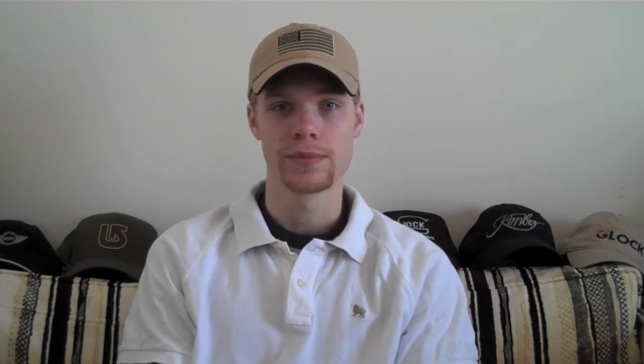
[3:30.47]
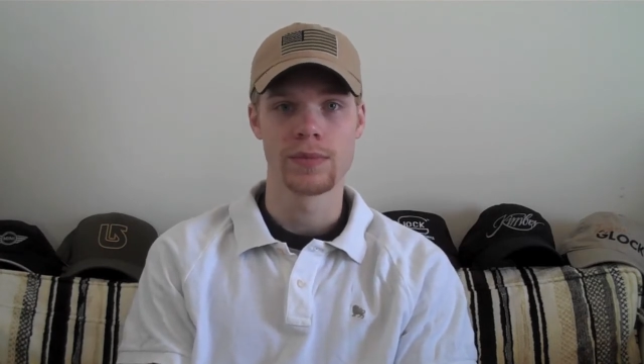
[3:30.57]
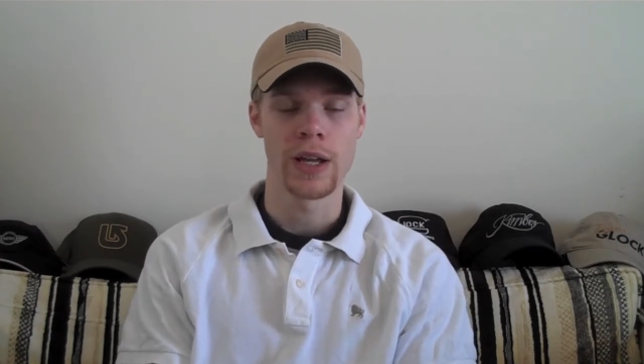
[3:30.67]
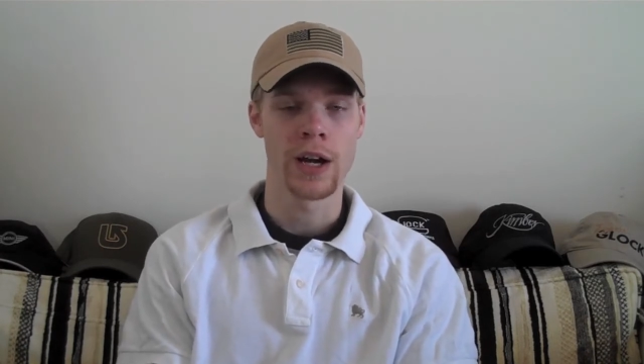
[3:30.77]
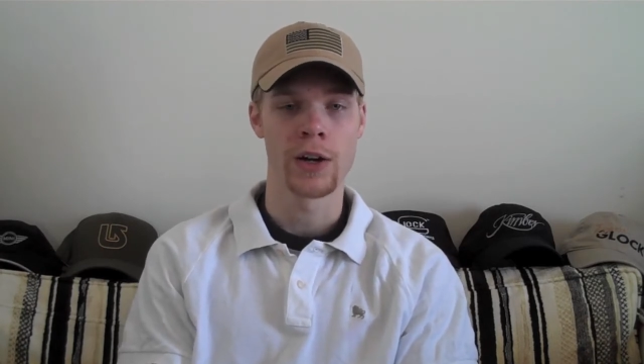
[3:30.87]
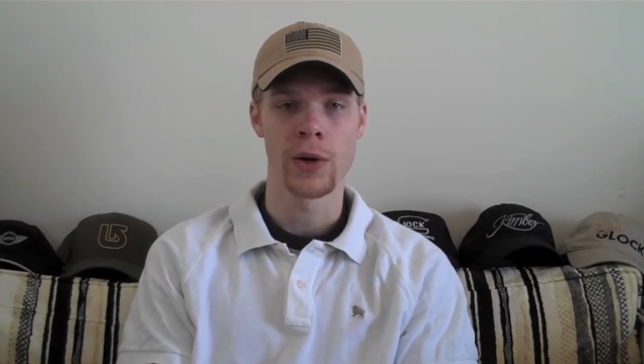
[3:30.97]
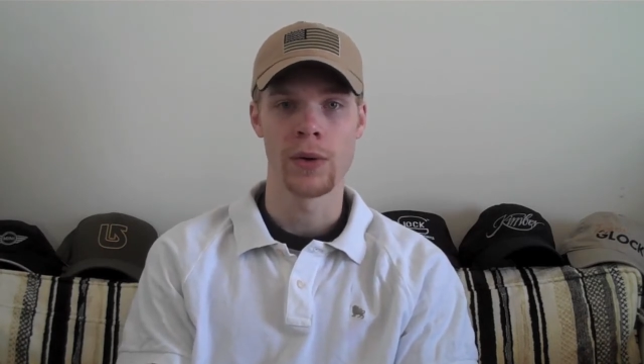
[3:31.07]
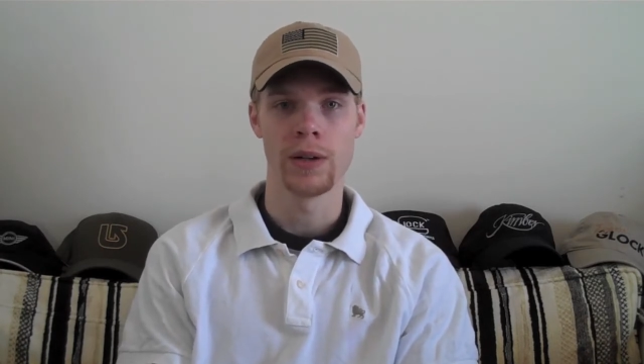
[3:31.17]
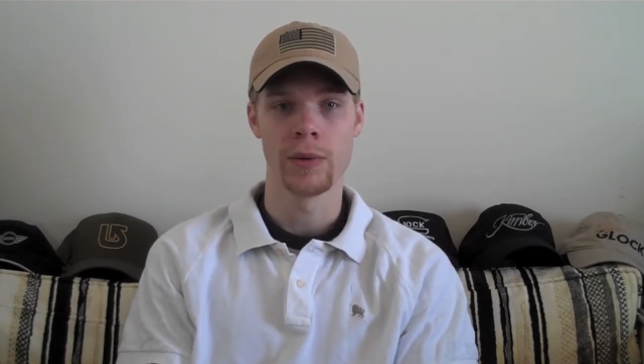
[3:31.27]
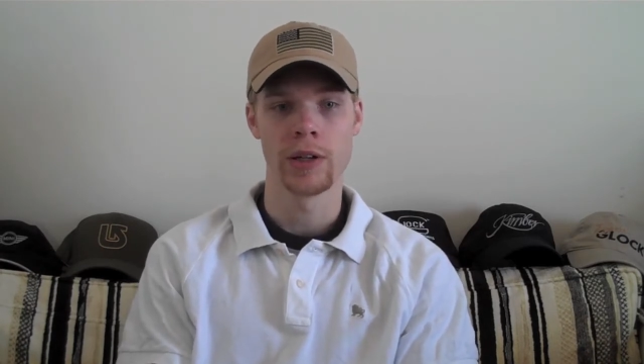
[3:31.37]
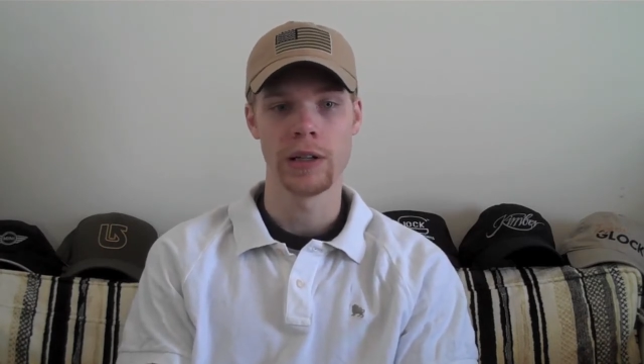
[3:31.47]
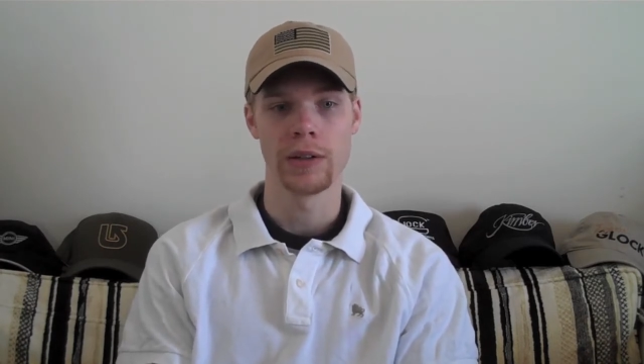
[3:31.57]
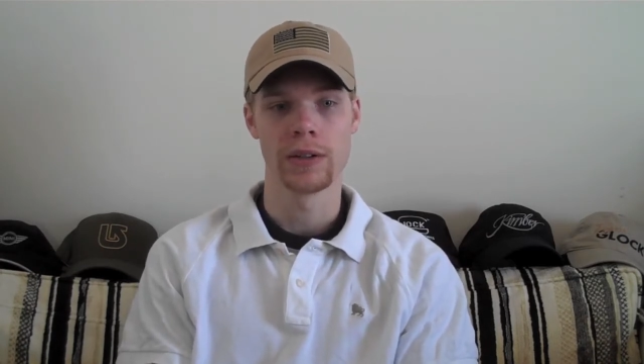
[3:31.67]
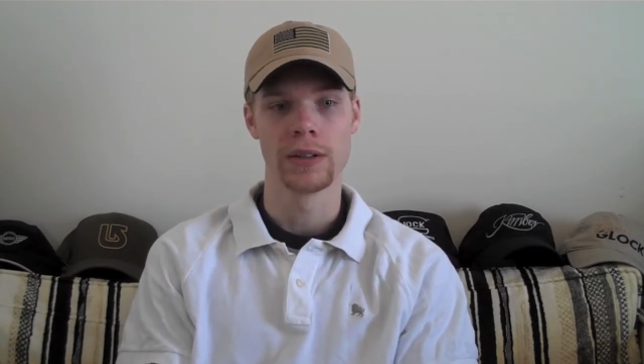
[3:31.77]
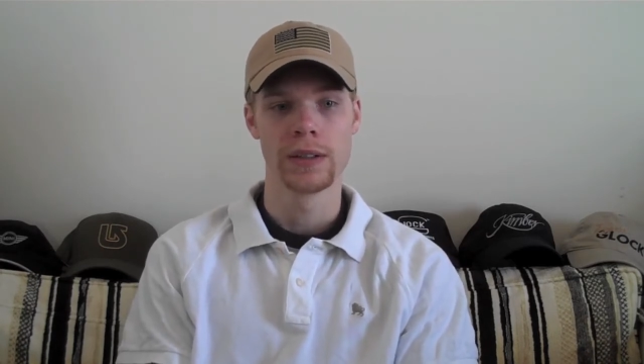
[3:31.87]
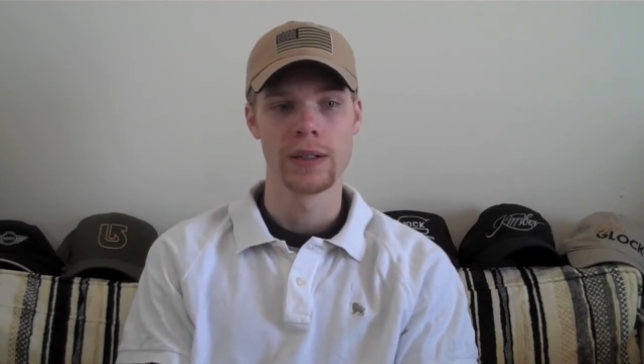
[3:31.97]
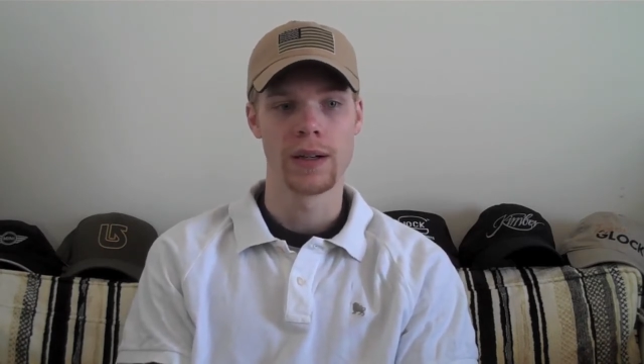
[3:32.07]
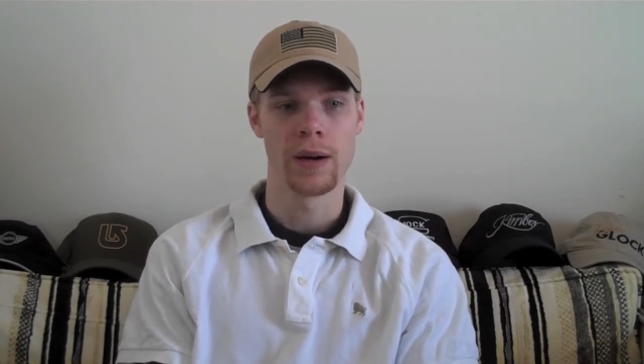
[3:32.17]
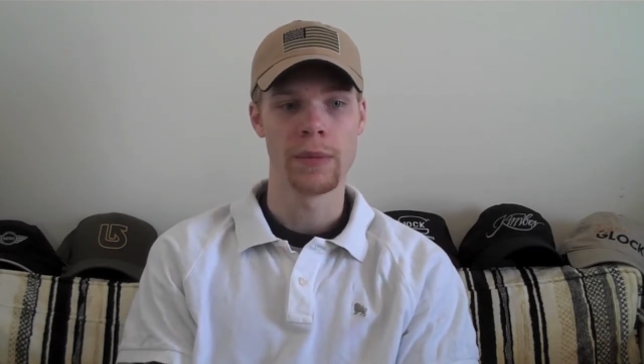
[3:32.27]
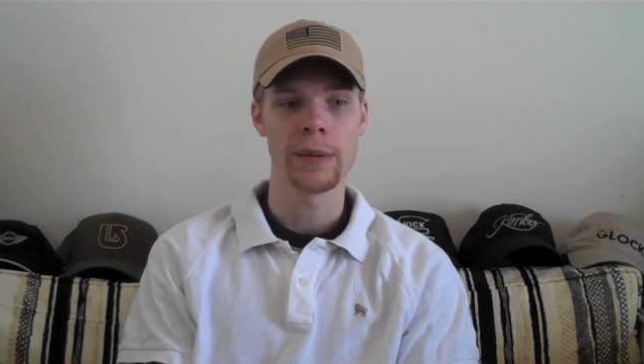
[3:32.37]
they aren't going anywhere either.
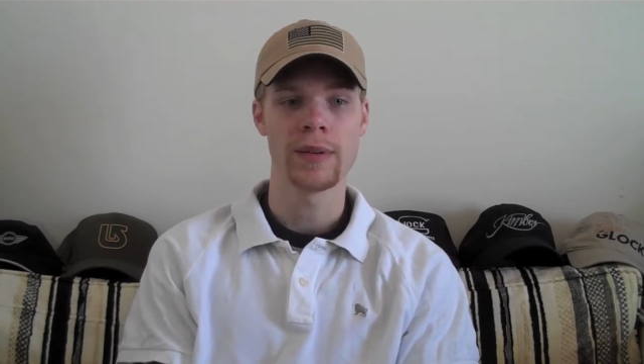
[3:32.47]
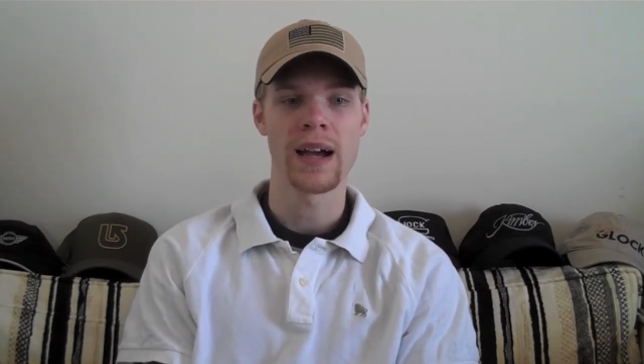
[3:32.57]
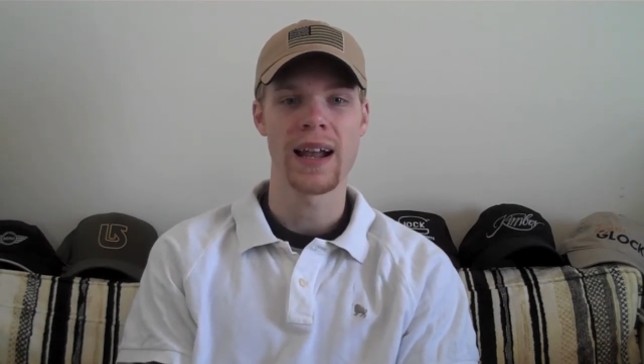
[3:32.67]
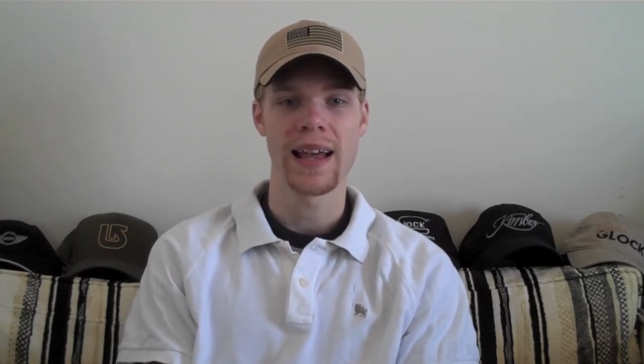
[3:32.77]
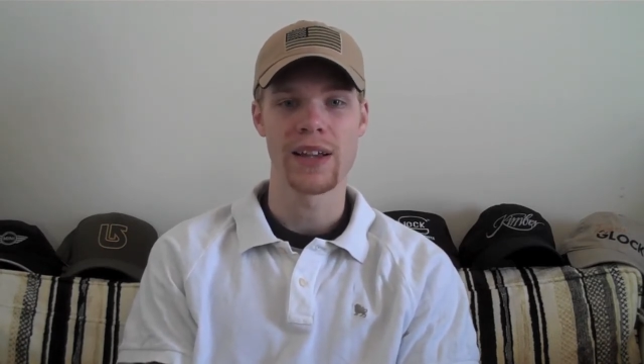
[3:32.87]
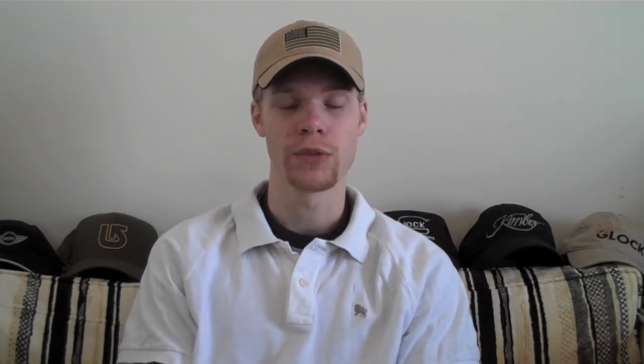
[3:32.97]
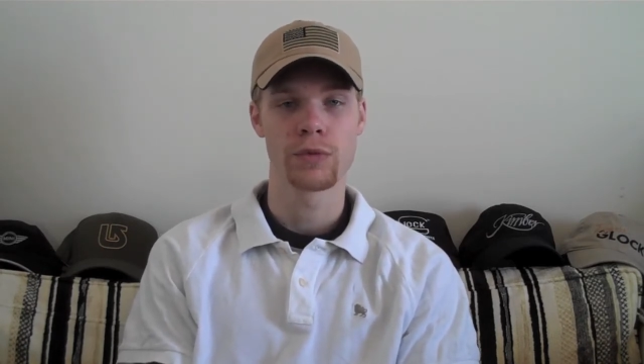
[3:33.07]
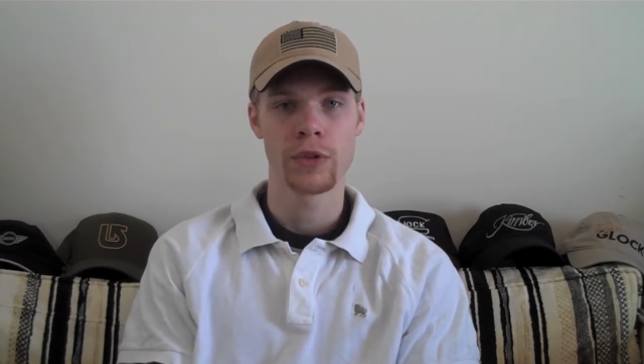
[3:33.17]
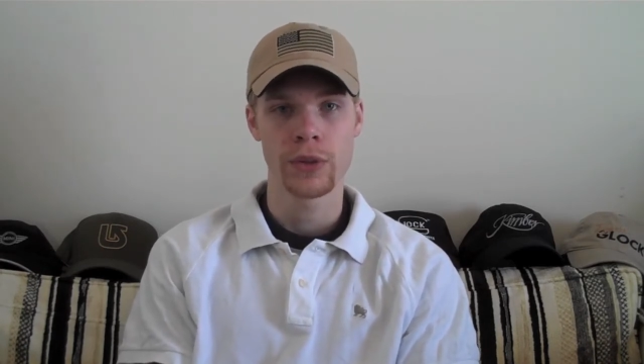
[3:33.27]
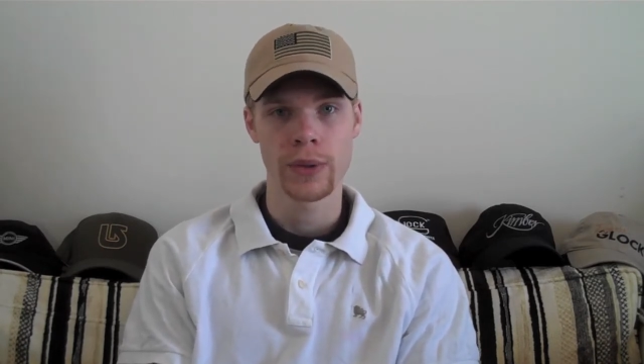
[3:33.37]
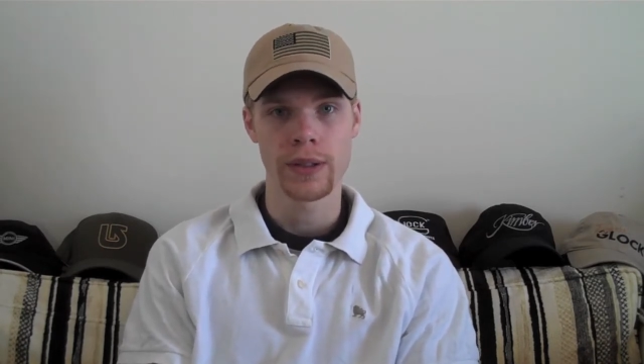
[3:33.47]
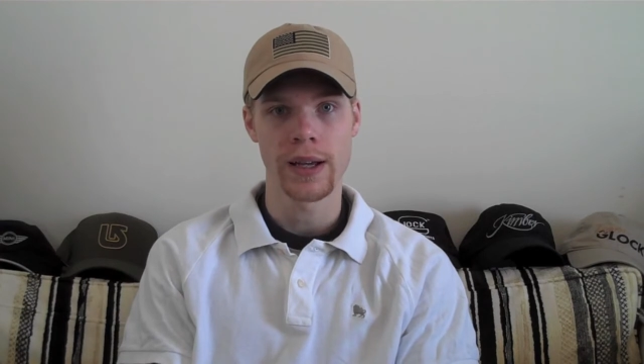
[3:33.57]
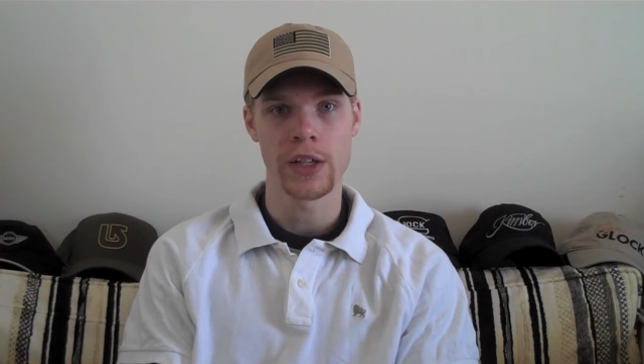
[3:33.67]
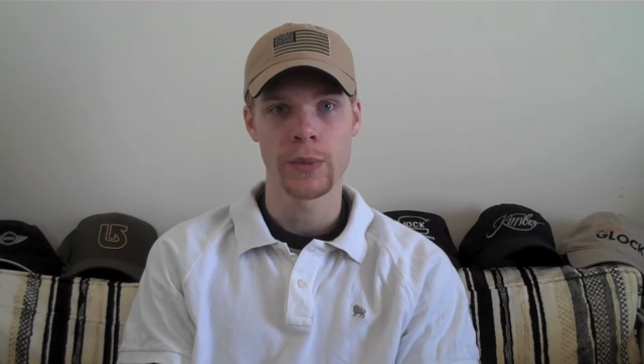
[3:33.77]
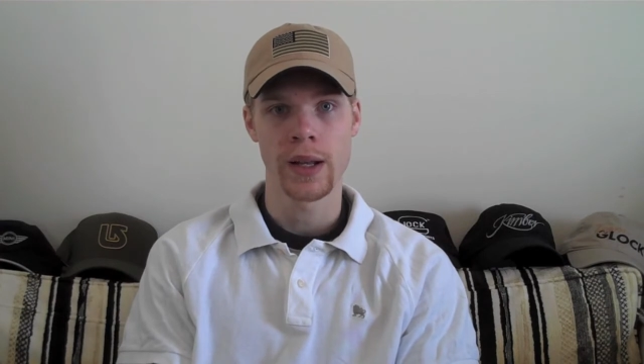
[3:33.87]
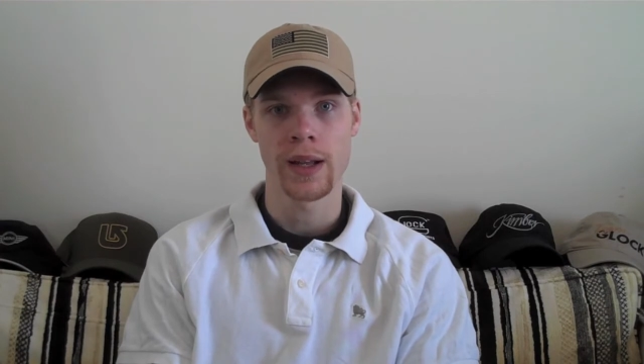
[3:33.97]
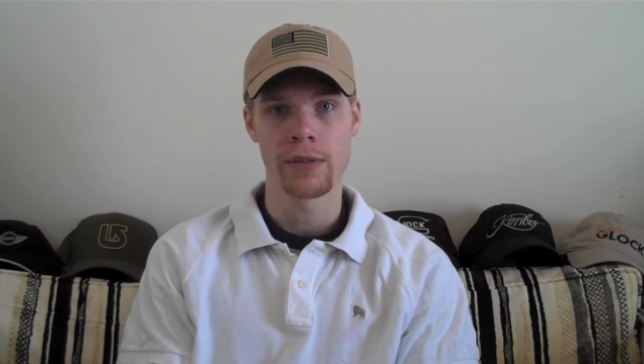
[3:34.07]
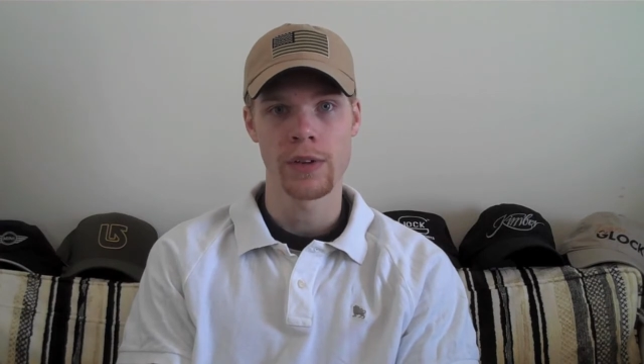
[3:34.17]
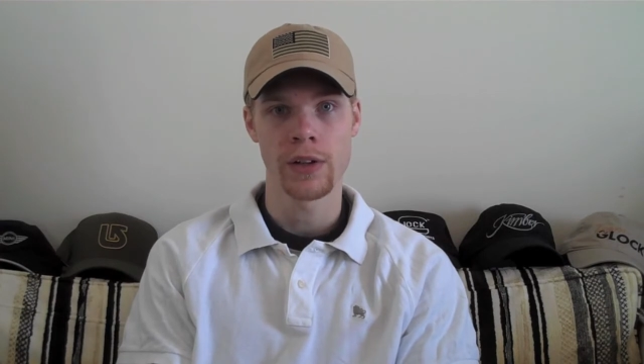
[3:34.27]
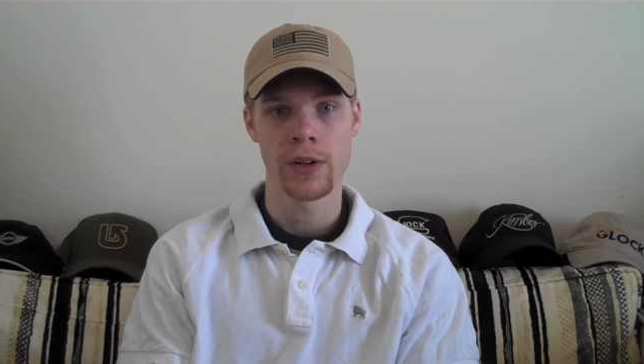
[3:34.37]
Uh, maybe not as frequent as my knife
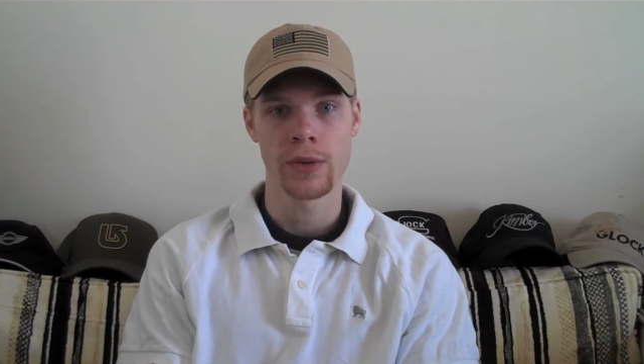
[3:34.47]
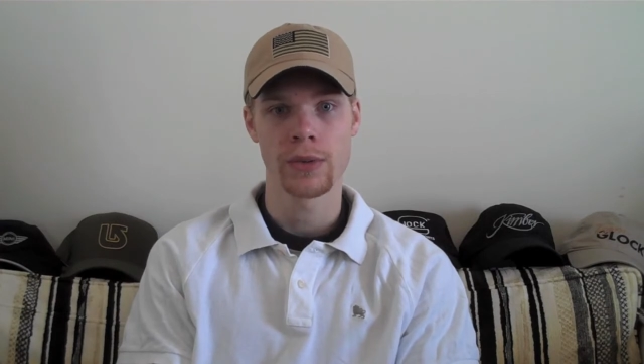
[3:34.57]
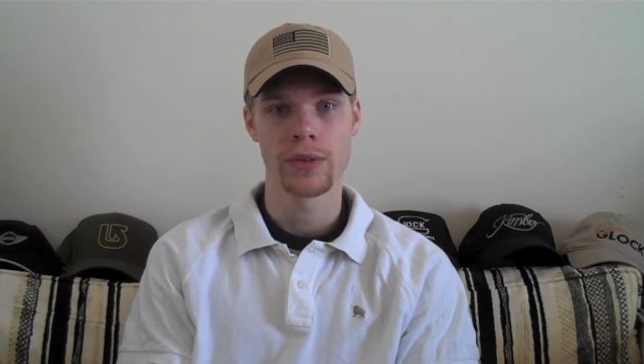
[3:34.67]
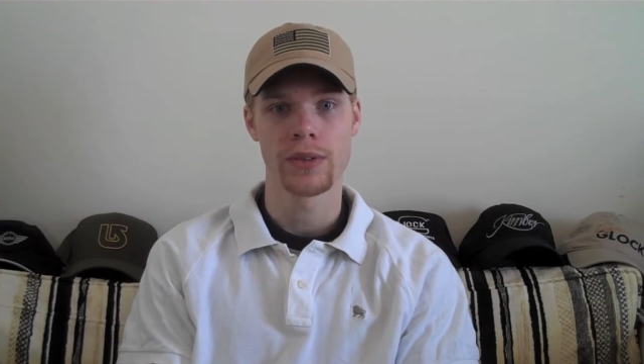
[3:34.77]
videos.